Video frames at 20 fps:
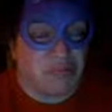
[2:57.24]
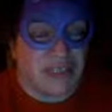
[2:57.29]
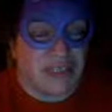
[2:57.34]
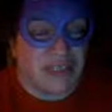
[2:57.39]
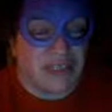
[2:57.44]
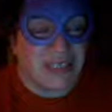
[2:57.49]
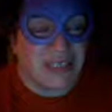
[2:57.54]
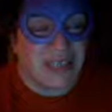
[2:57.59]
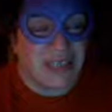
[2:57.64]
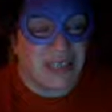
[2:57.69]

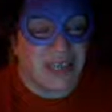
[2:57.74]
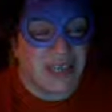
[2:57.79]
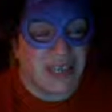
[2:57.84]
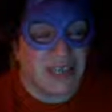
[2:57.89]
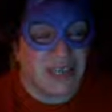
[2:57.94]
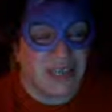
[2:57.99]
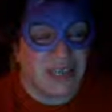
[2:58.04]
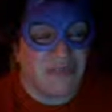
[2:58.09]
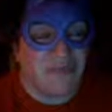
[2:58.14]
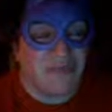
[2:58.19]
It's
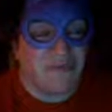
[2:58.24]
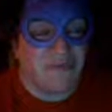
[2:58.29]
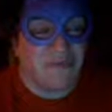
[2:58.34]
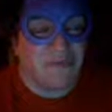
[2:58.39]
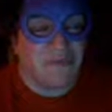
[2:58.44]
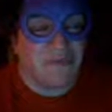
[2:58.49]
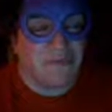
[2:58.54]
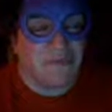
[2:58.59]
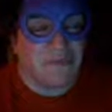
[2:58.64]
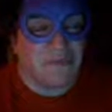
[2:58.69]
kind of
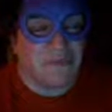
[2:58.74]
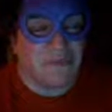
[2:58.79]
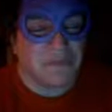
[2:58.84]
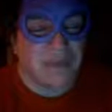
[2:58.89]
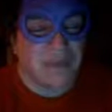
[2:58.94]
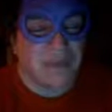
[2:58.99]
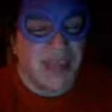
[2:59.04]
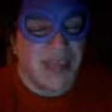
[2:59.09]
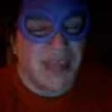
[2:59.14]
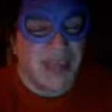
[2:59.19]

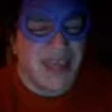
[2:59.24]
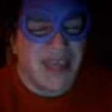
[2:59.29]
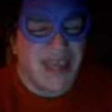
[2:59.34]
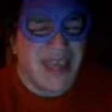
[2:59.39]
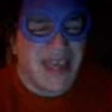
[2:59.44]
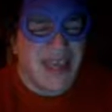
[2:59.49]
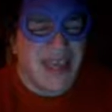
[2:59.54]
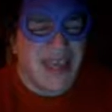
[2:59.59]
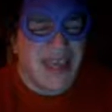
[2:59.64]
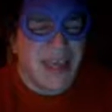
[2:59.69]

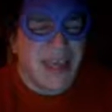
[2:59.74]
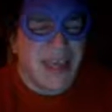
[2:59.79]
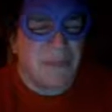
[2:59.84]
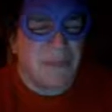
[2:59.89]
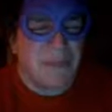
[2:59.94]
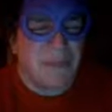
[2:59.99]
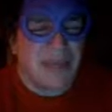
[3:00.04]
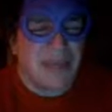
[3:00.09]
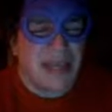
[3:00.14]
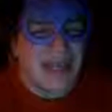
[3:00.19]

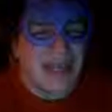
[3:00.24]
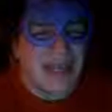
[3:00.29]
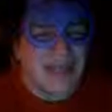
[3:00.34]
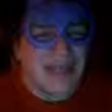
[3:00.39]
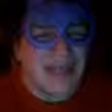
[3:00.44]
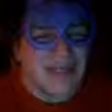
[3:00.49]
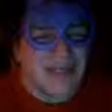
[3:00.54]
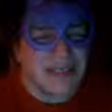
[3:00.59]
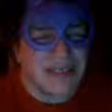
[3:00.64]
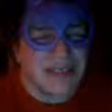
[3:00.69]

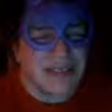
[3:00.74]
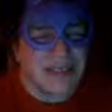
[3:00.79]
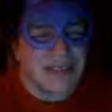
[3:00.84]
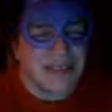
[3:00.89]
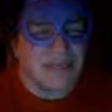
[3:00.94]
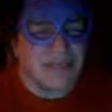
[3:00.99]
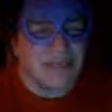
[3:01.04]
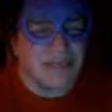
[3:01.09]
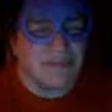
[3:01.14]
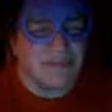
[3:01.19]
implied
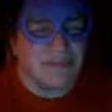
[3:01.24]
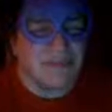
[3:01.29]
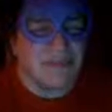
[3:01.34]
as